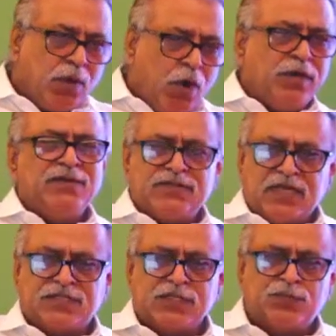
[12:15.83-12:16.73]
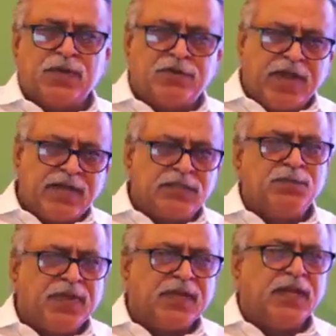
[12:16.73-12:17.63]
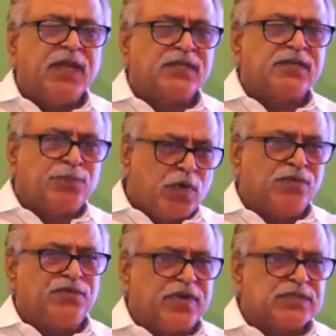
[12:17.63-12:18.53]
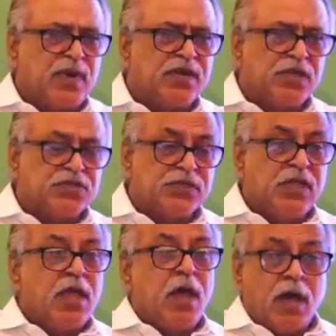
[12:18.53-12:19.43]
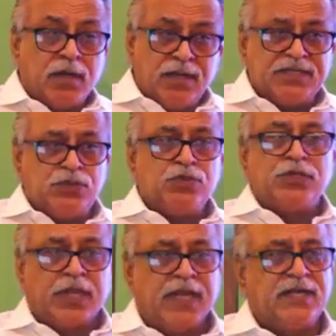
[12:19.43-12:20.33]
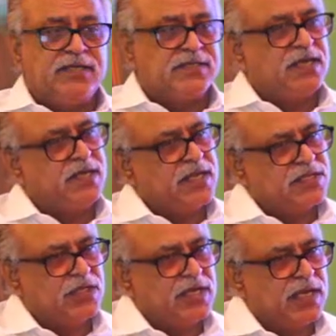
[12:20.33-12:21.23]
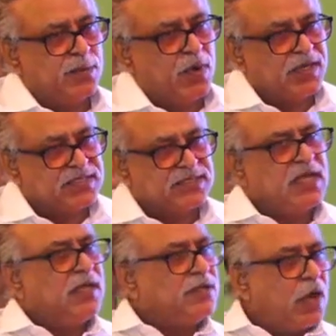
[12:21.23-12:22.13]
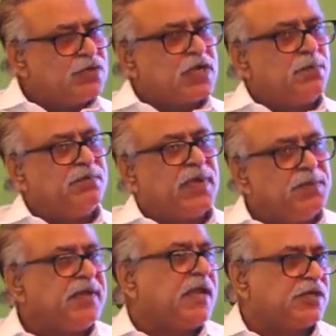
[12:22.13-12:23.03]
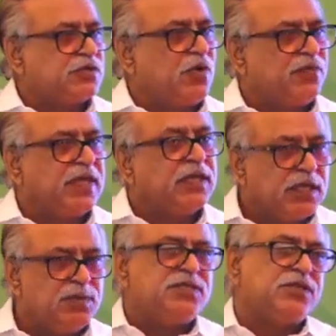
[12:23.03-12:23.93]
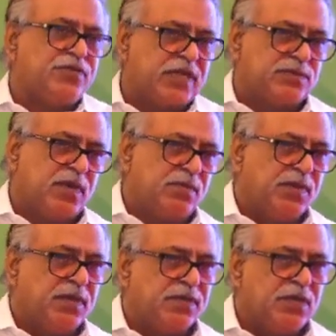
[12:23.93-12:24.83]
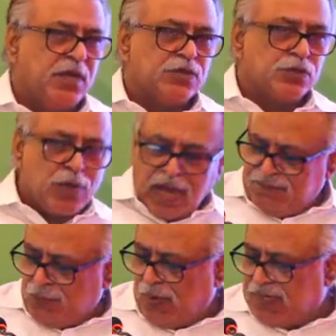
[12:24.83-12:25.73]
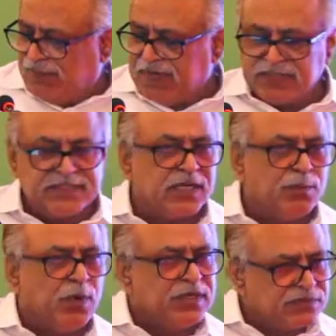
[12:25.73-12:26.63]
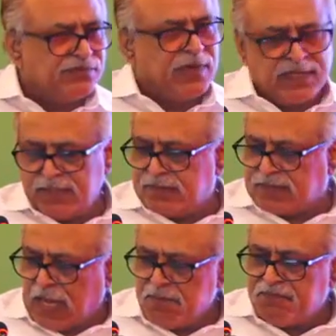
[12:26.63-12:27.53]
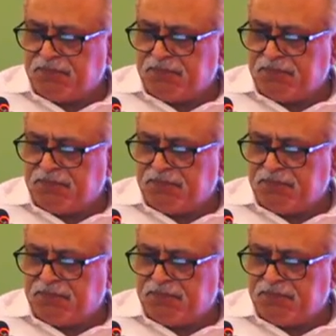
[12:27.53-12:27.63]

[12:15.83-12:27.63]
on an assessment right at the beginning, at the point of transplantation, unless you negate these anti-HLA antibodies, the outcome may be catastrophic in immediate transplant period. So you have to quantify these antibodies well in time.